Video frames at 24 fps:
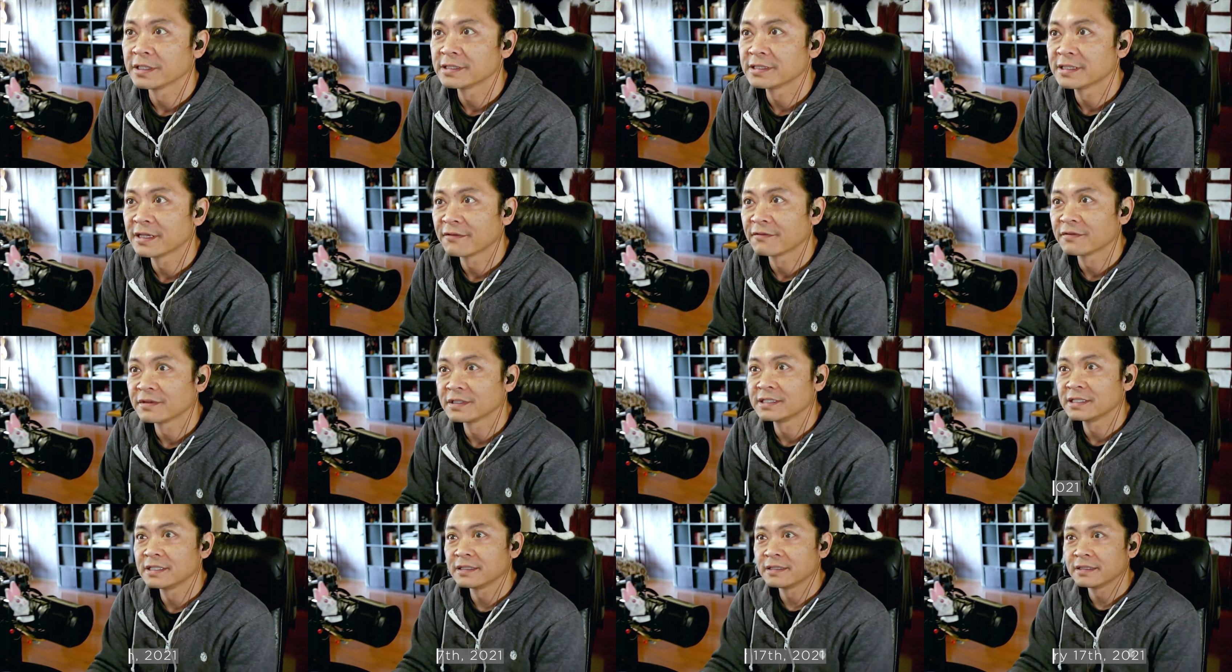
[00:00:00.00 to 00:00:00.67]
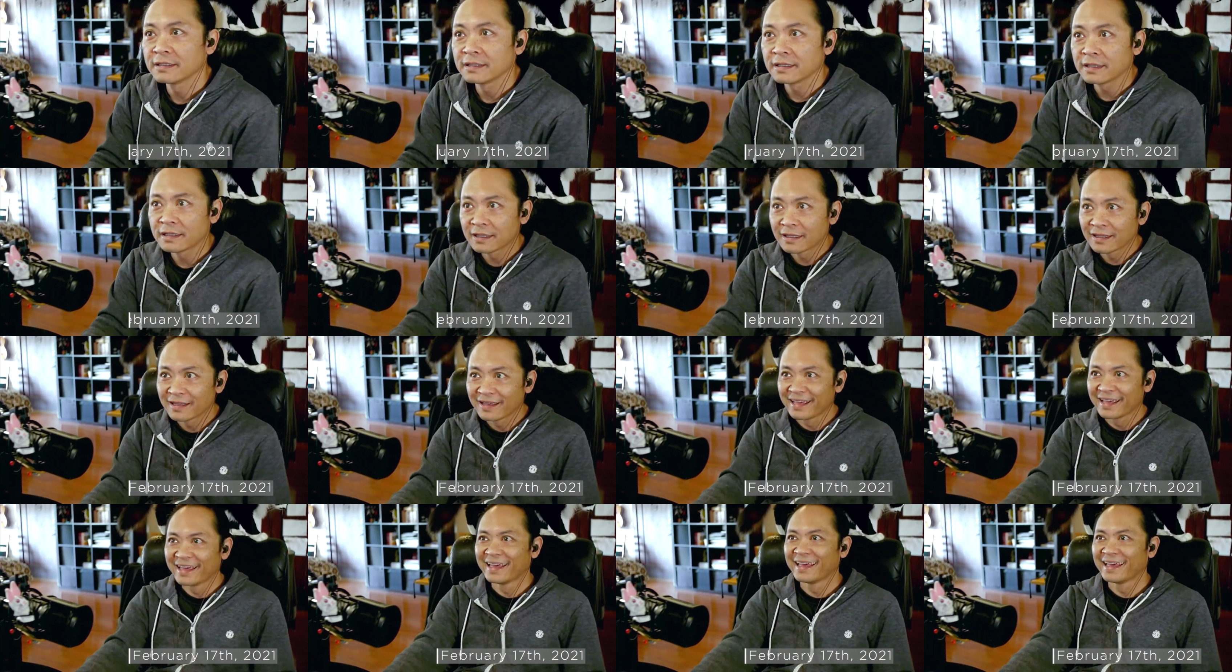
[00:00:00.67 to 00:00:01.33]
17th,
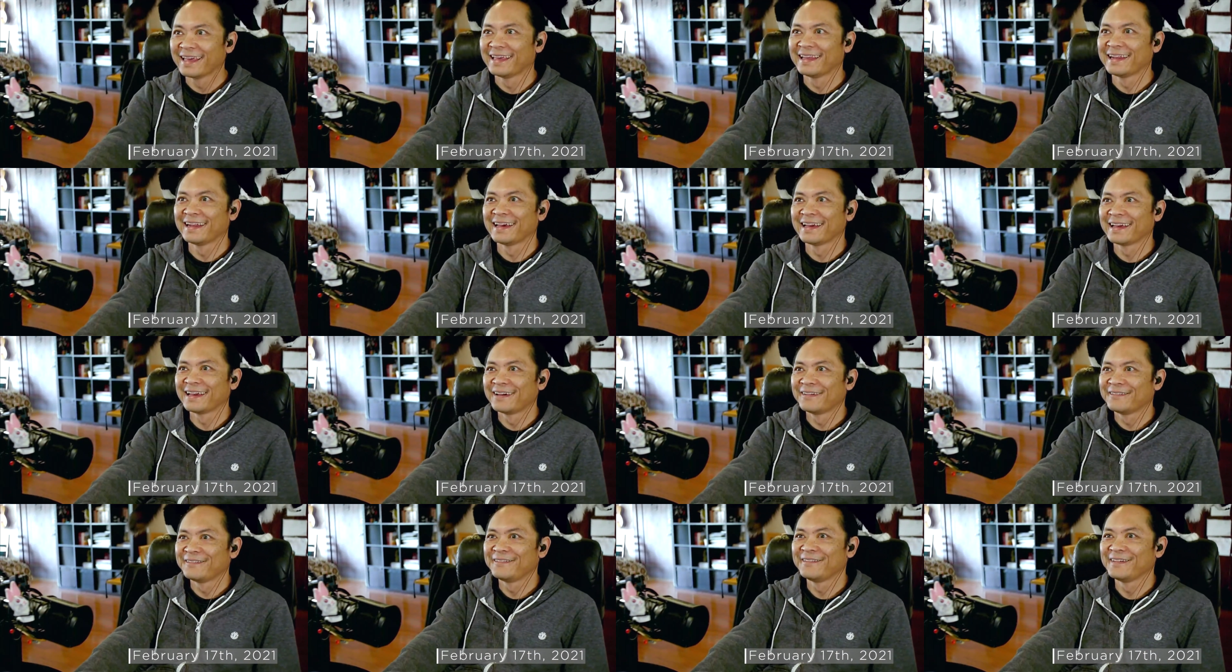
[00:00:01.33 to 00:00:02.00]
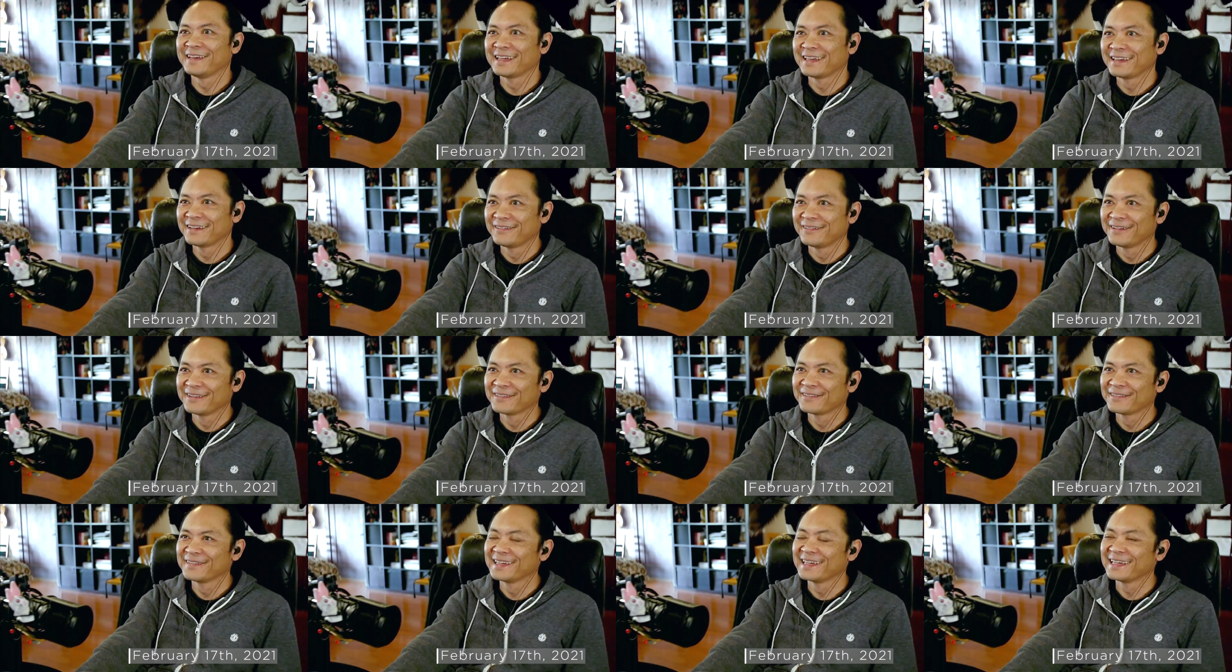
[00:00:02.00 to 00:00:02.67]
and I got Figgy
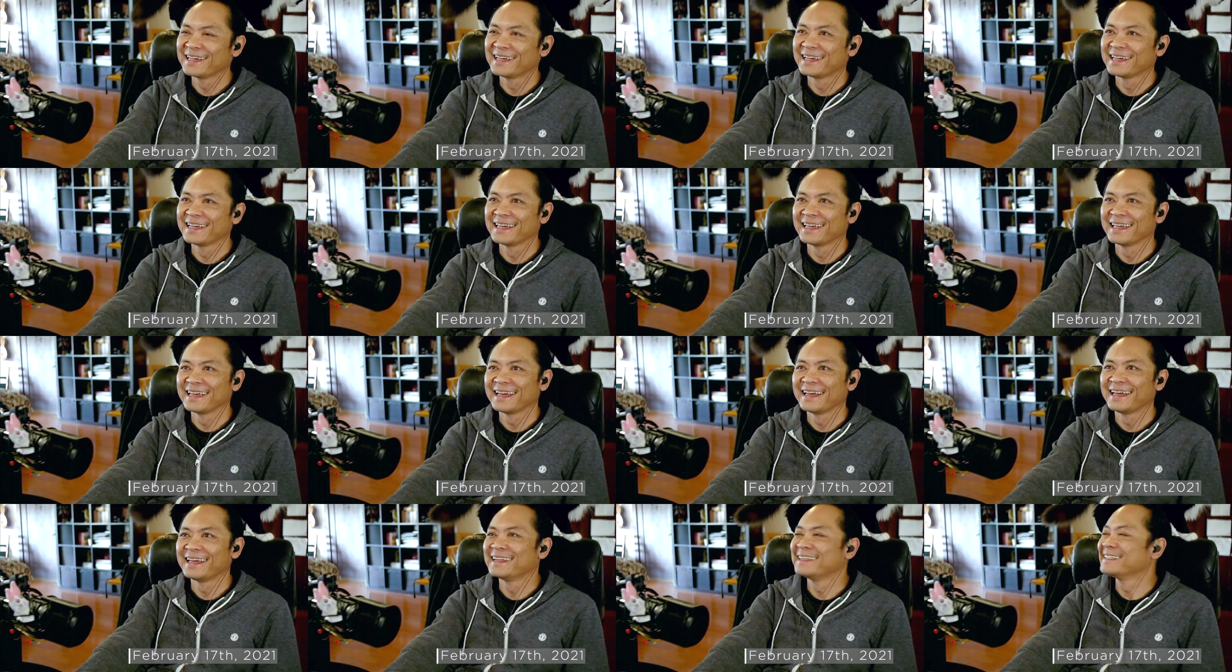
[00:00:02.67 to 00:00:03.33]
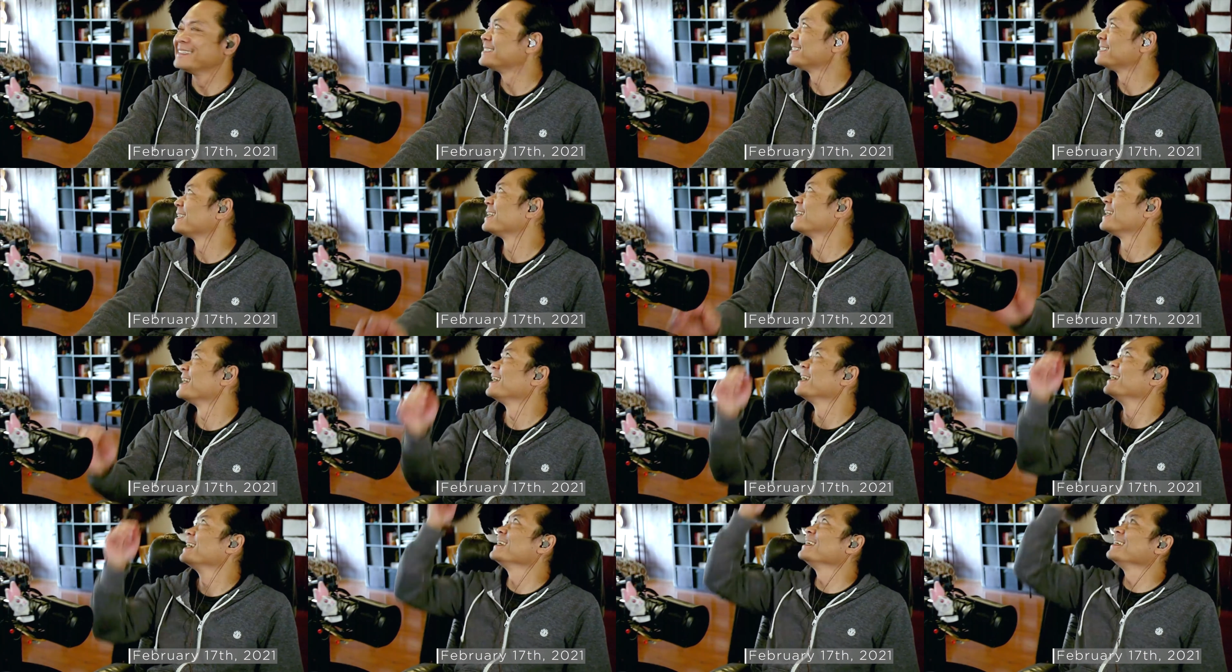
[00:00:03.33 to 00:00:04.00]
with me again
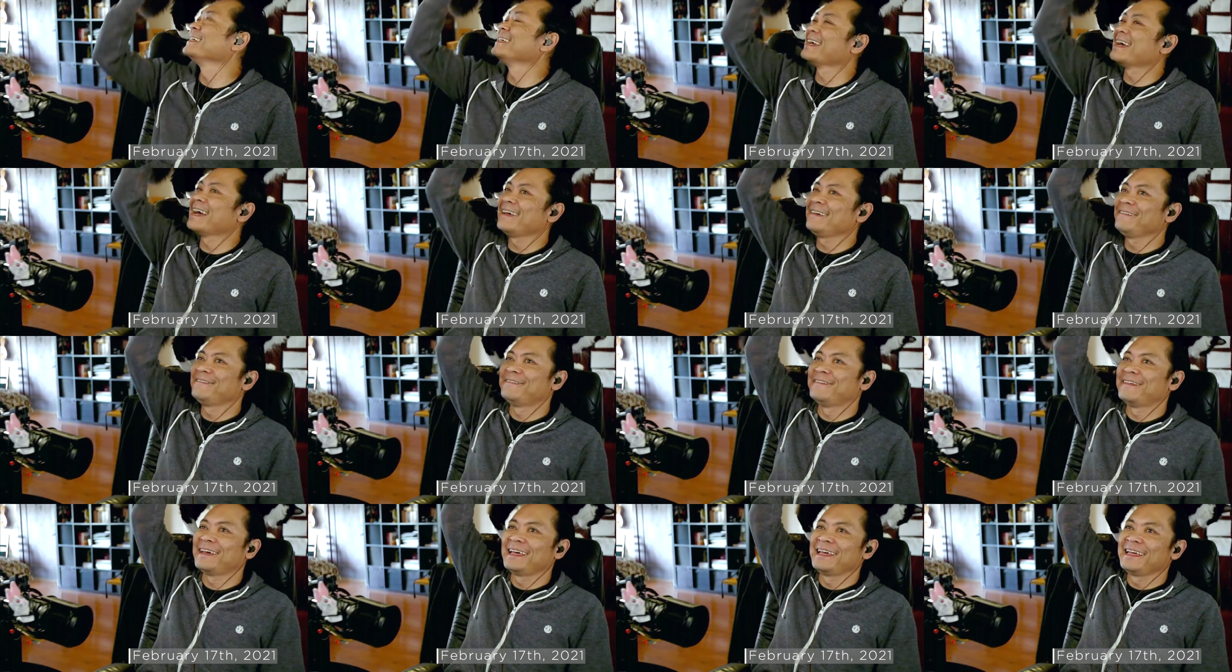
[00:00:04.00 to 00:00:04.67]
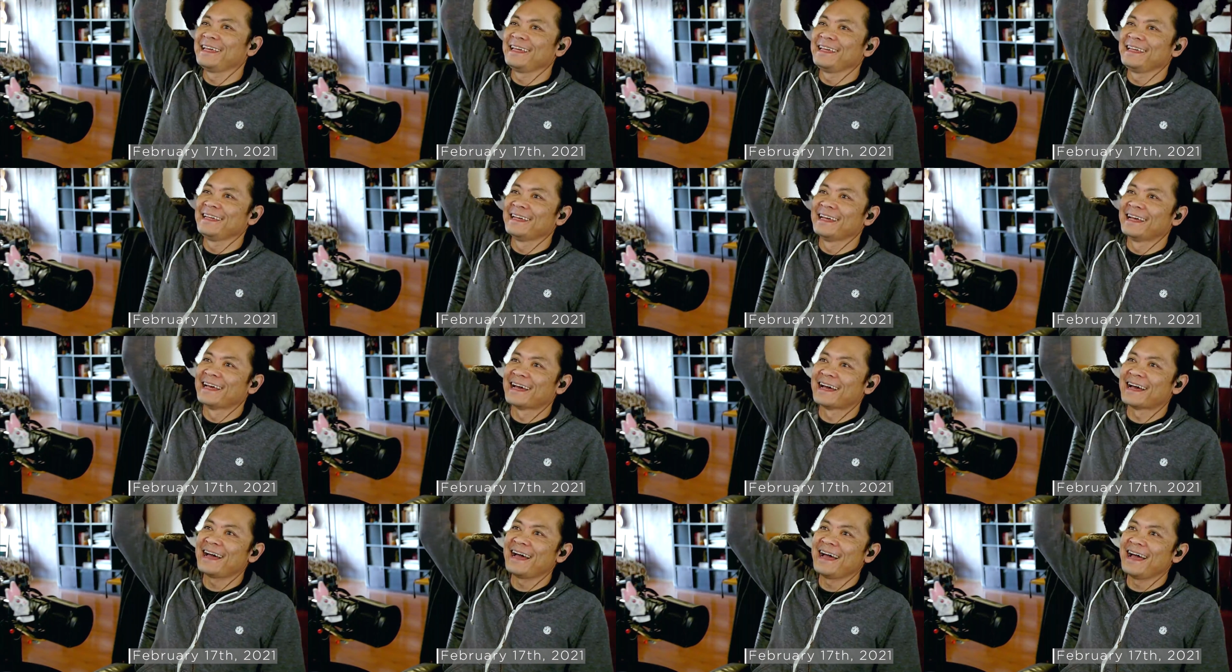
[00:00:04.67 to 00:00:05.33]
today. Yay, Figgy.
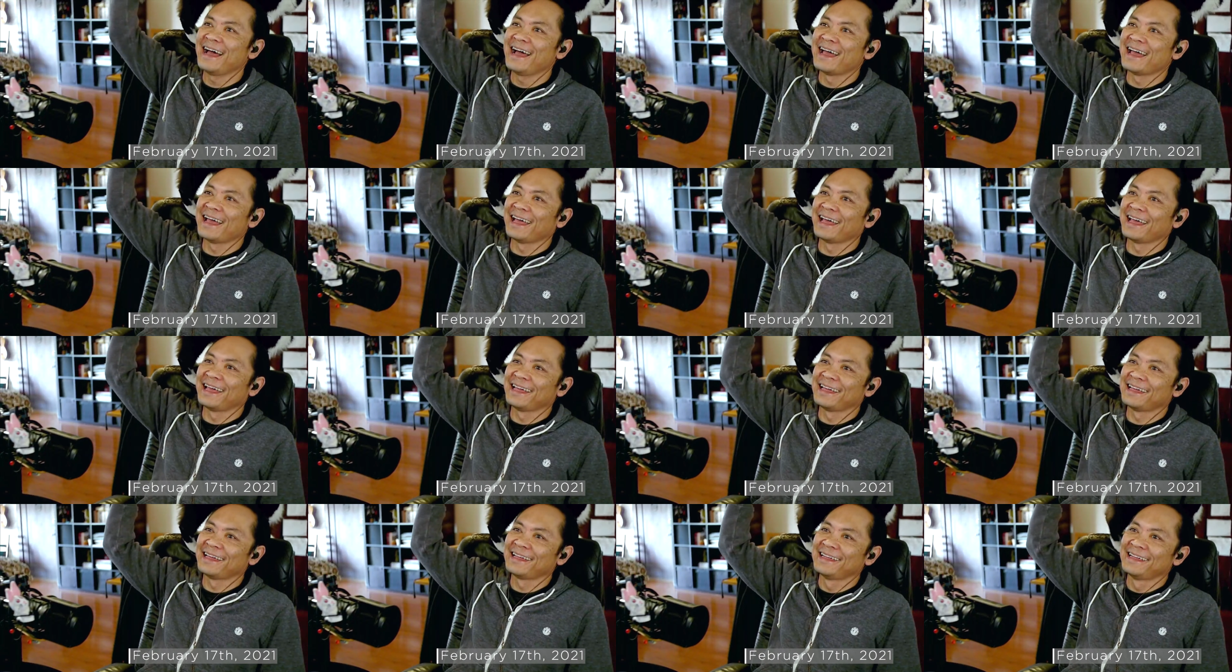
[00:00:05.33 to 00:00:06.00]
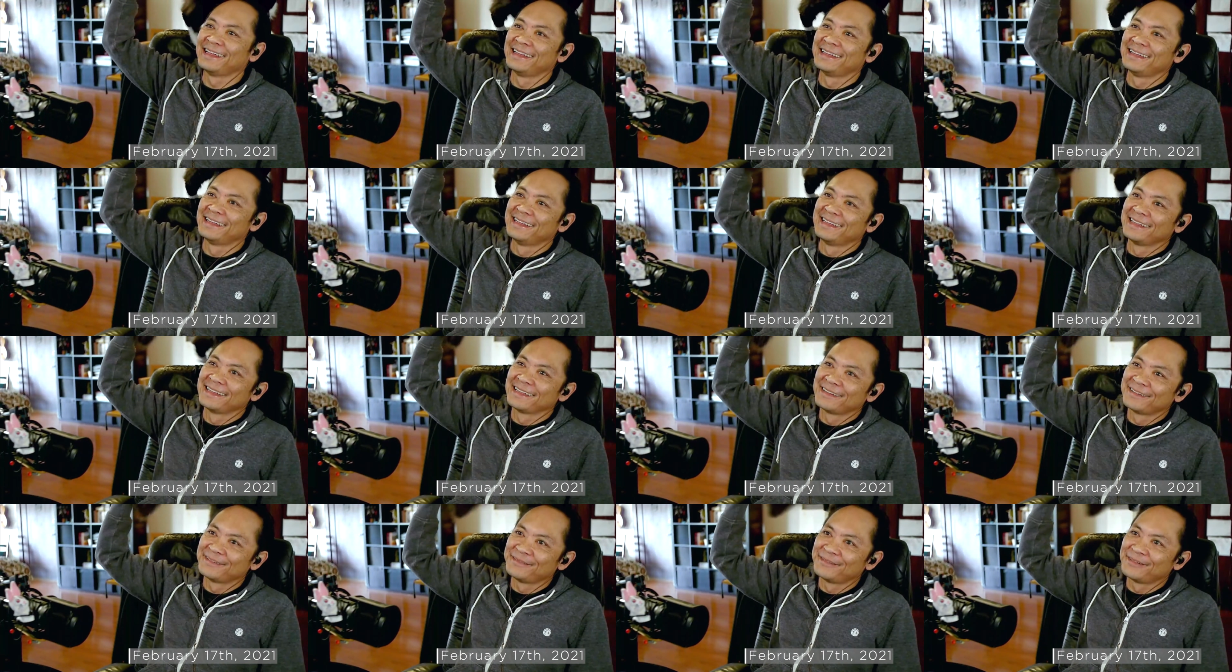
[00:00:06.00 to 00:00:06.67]
Hi.
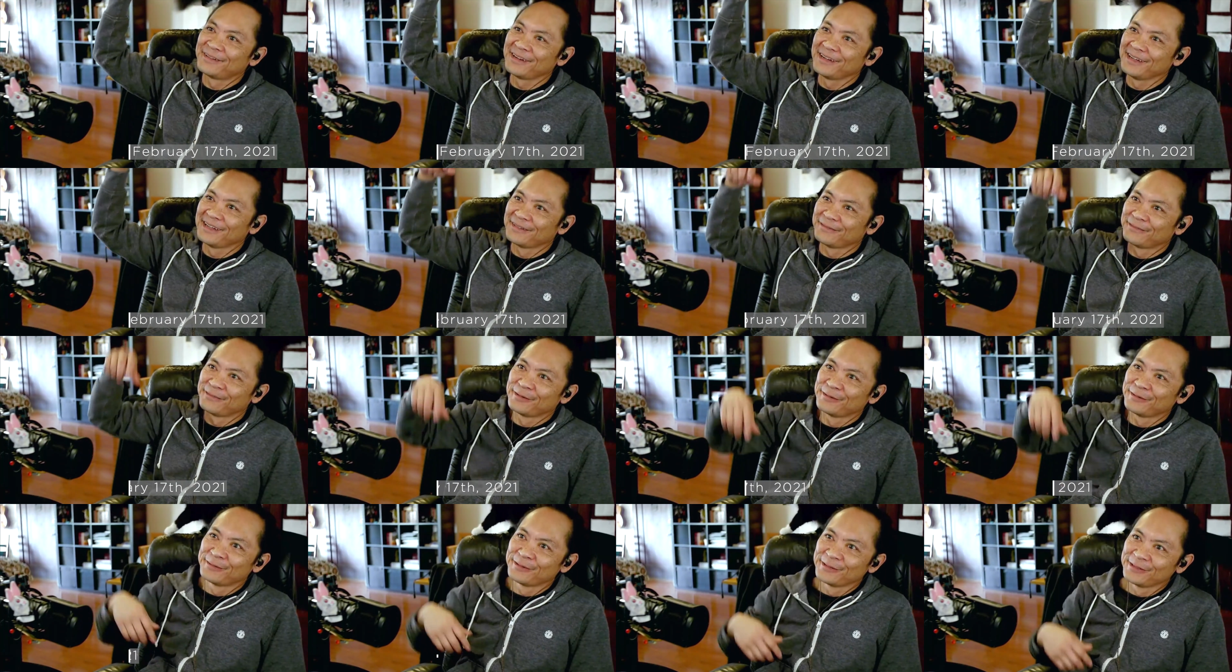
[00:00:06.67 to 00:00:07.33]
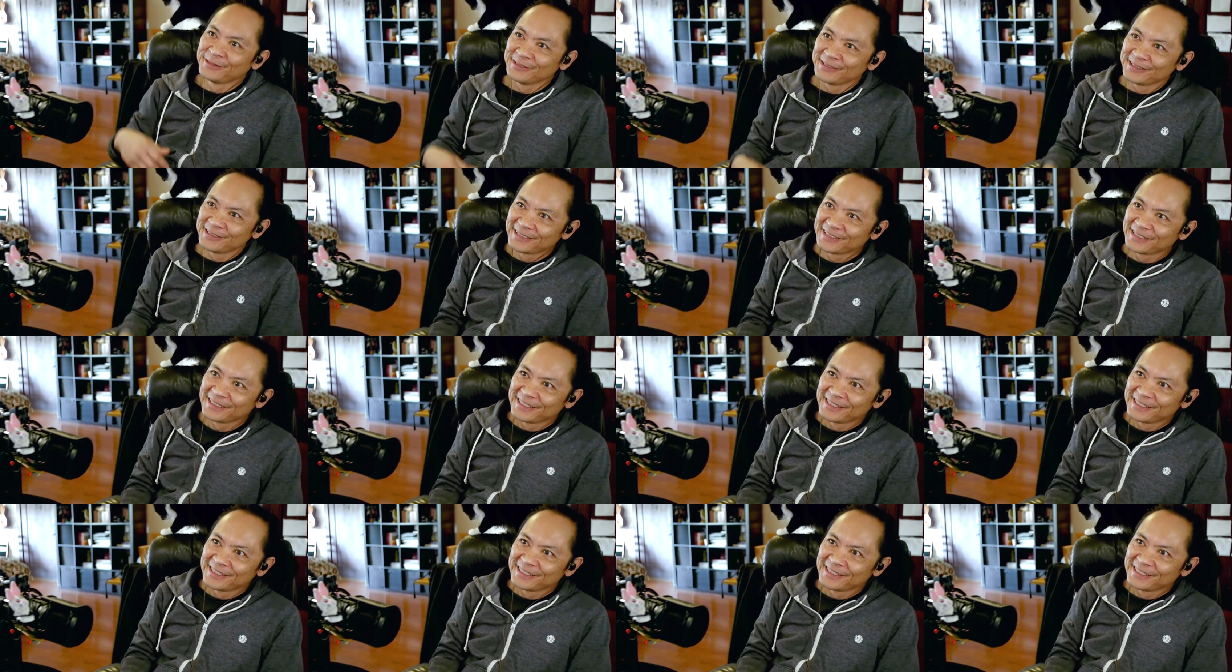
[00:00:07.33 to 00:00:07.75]
Good morning, boo boos.